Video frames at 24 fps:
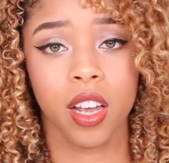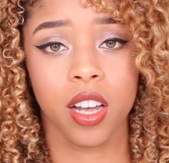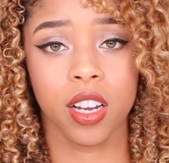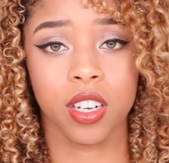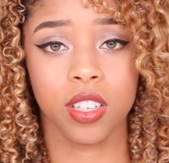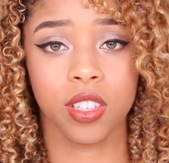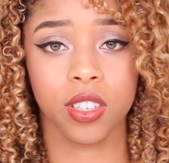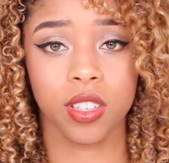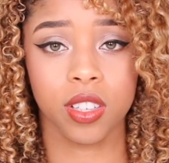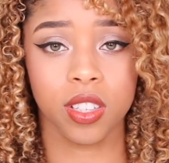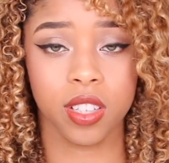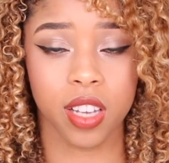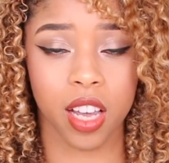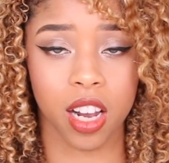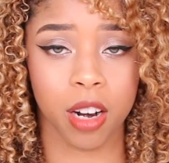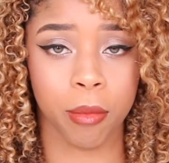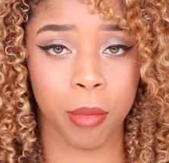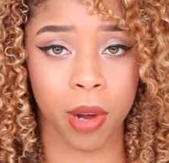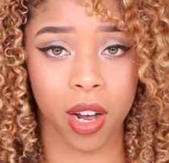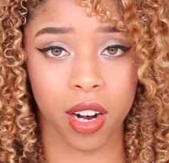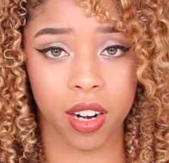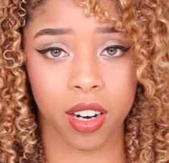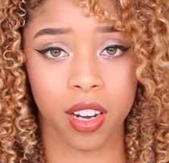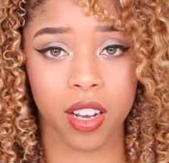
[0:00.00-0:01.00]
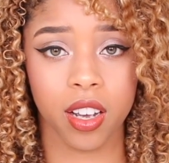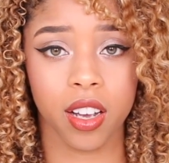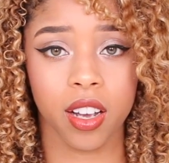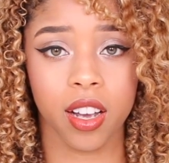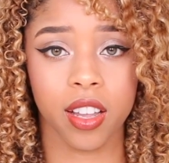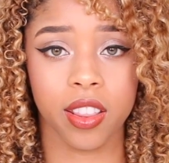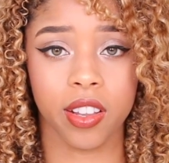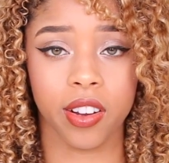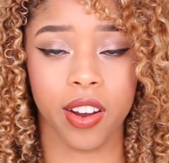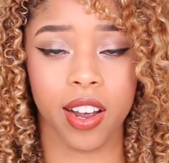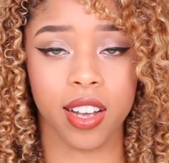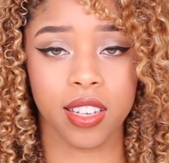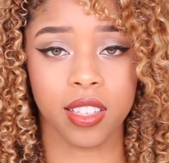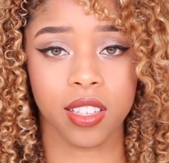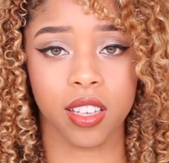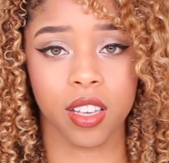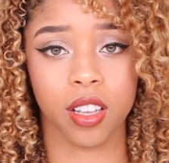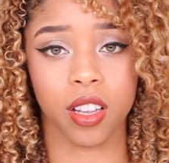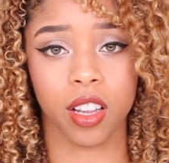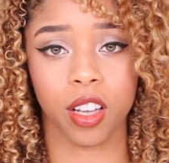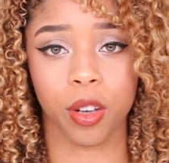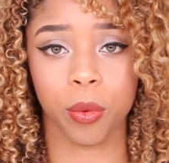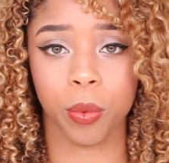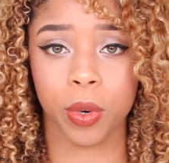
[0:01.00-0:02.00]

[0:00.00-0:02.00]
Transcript: it's just Santa Monica, and they're asking like